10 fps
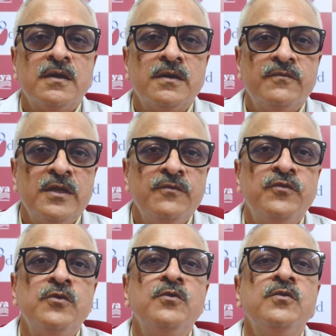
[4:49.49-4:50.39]
very
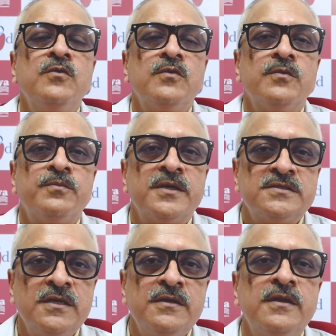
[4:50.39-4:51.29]
few
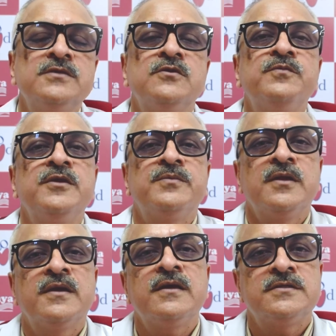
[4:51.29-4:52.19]
percentage of
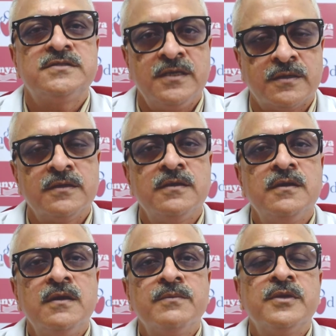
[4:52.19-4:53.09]
people get sick,
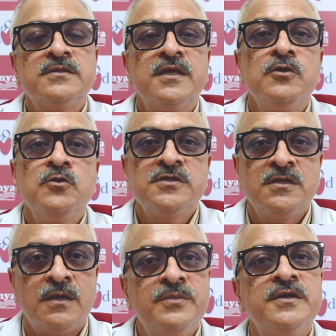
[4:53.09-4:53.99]
but the huge
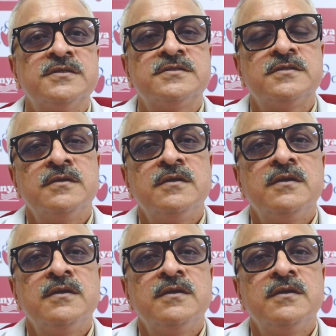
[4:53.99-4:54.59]
numbers